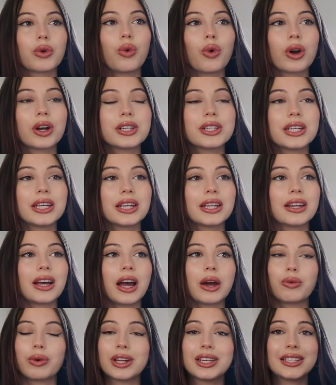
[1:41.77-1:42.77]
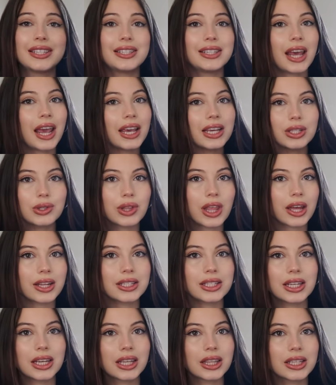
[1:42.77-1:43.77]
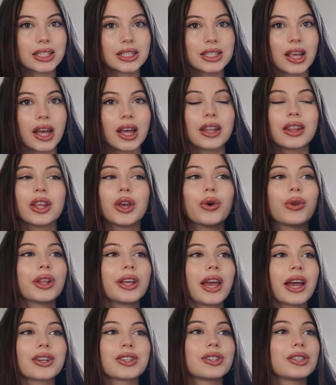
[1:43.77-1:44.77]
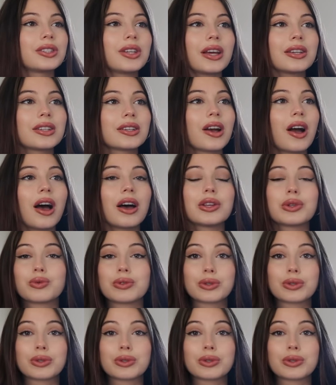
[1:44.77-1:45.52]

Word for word: quarantine I went days without seeing the sun the only exercise I got